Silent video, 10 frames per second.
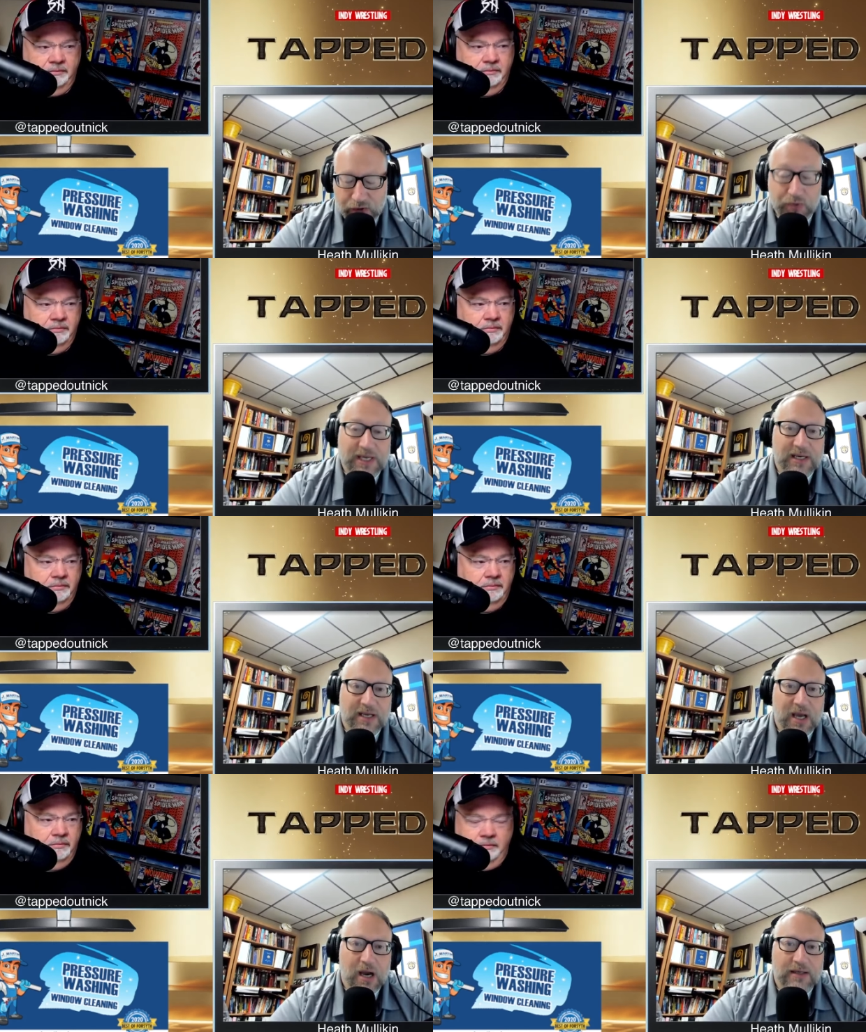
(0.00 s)
Speaker 1: to
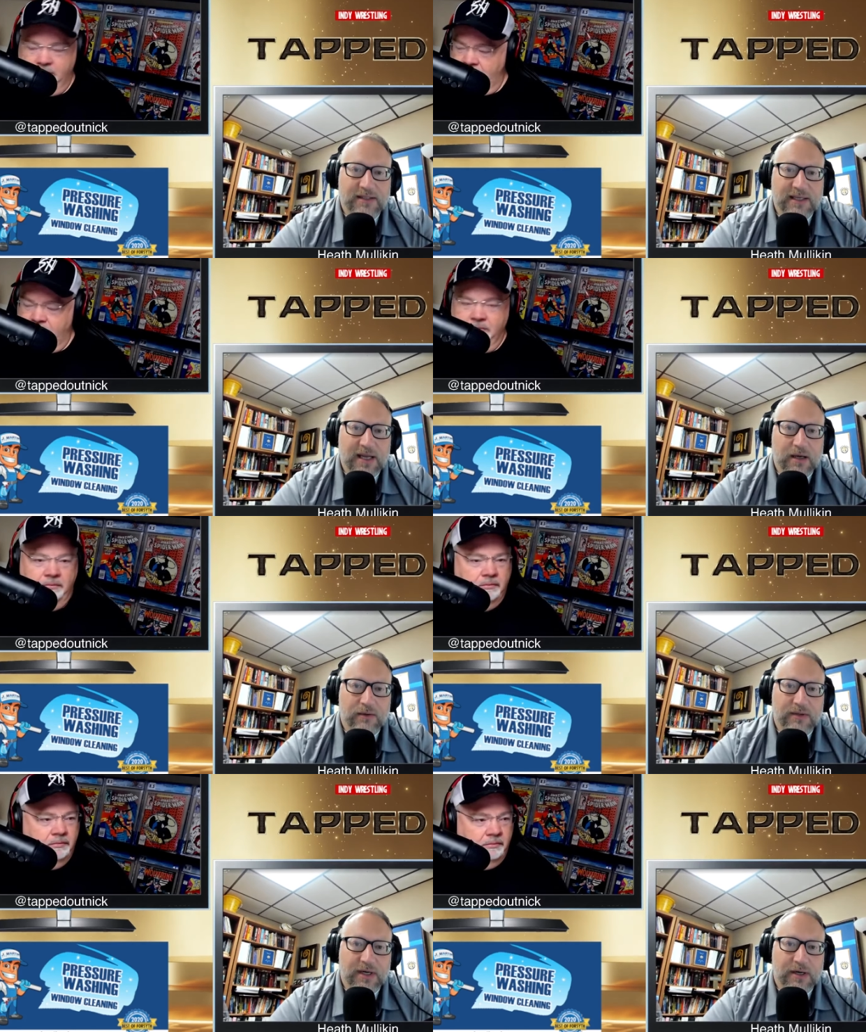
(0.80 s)
get content
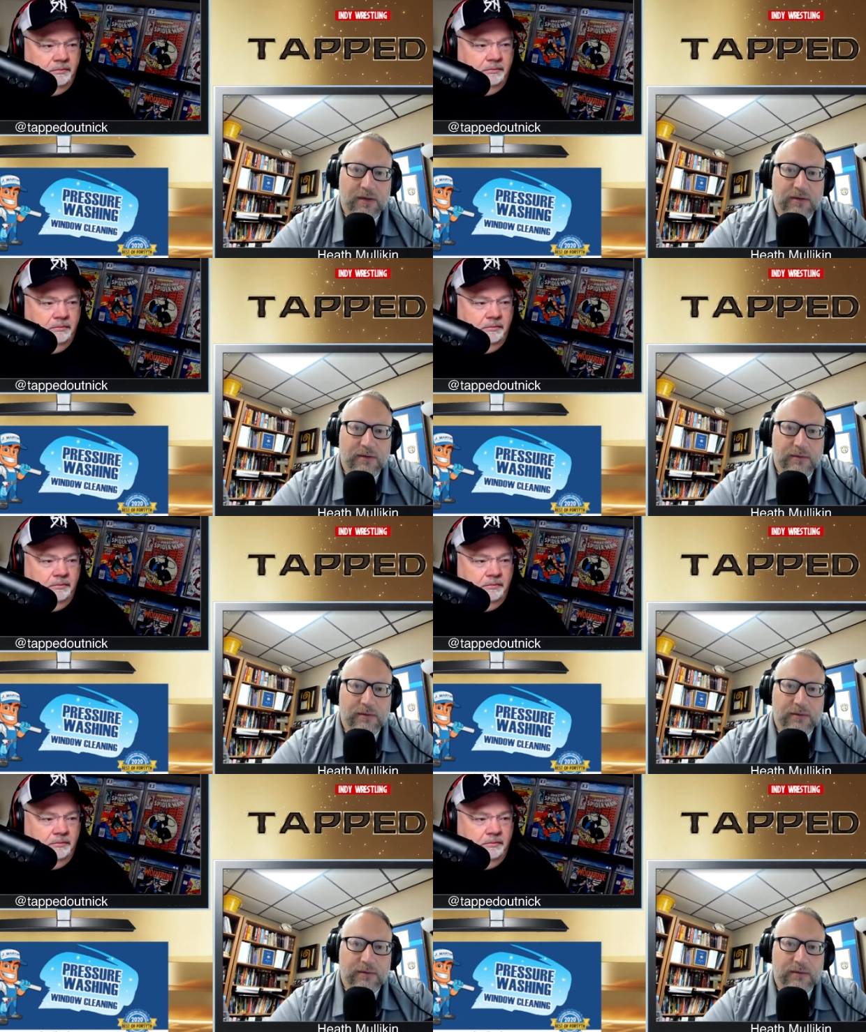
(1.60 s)
out there,